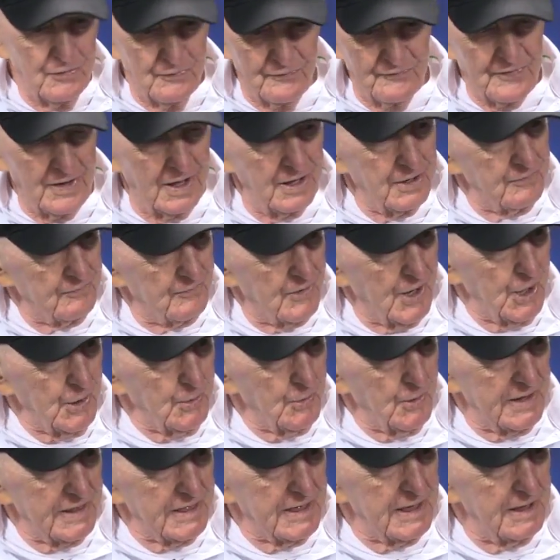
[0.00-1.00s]
You fight right
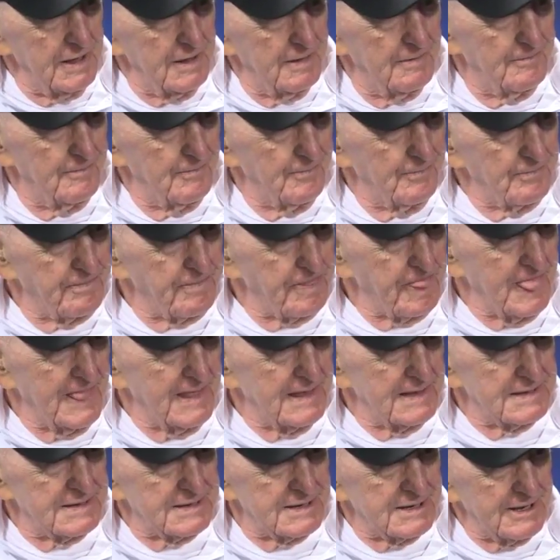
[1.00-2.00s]
with them.
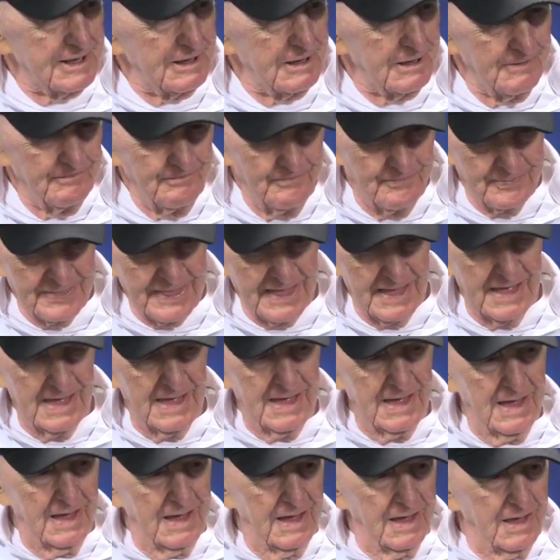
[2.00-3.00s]
See,
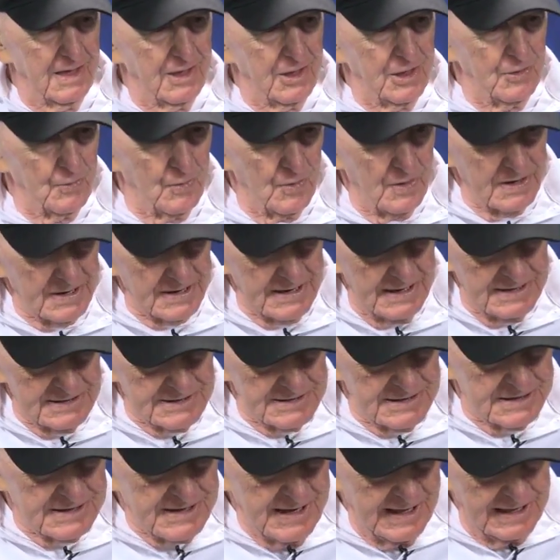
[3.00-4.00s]
you work as
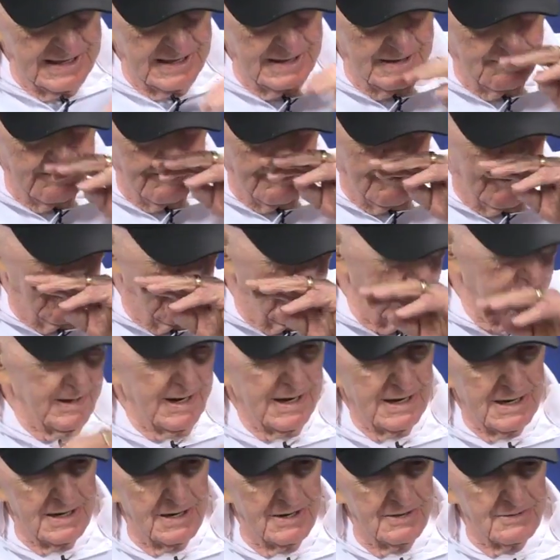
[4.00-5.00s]
a team. Me
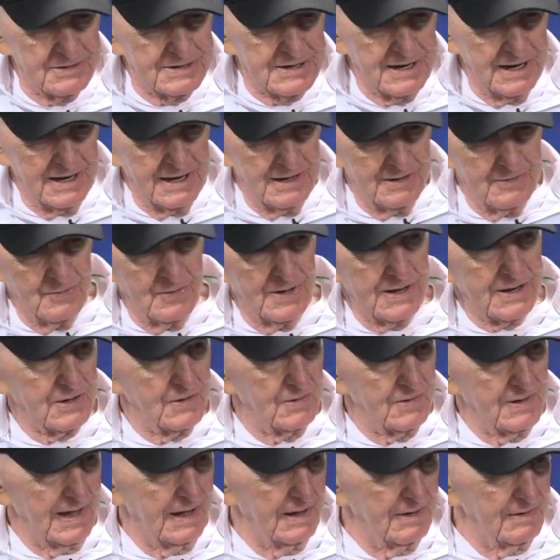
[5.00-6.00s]
and a lieutenant, we
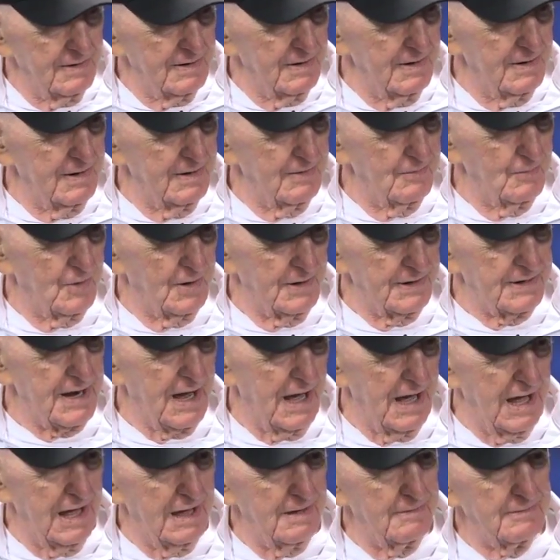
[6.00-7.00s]
go out one
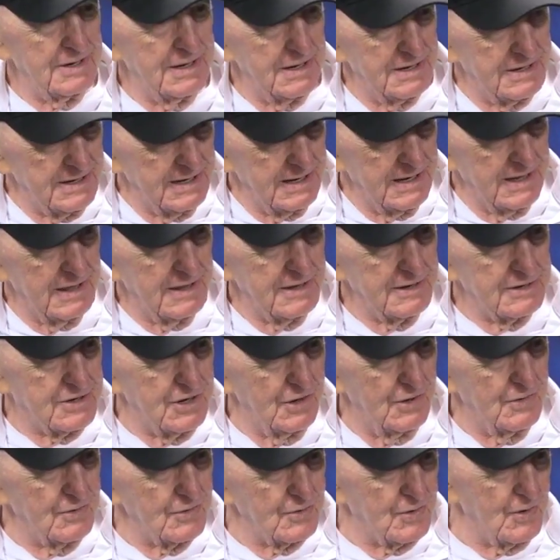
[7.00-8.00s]
time, then the other
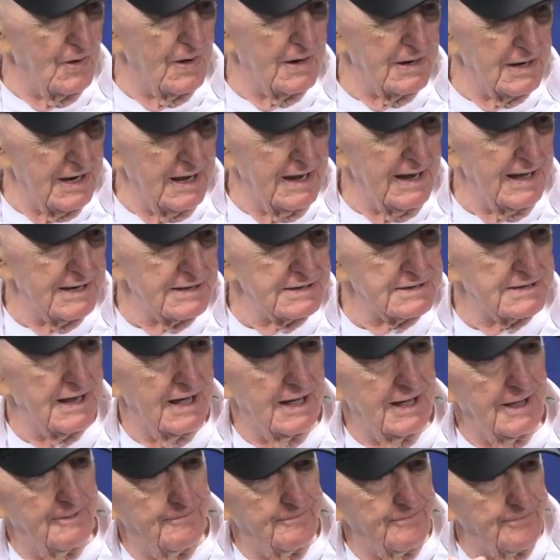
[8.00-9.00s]
two go out the next
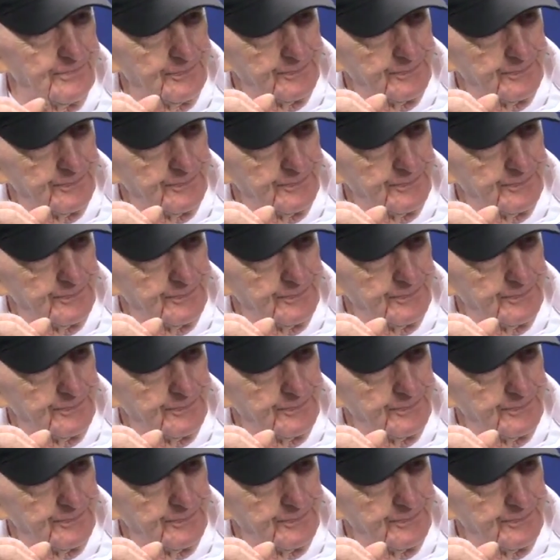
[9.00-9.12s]
time.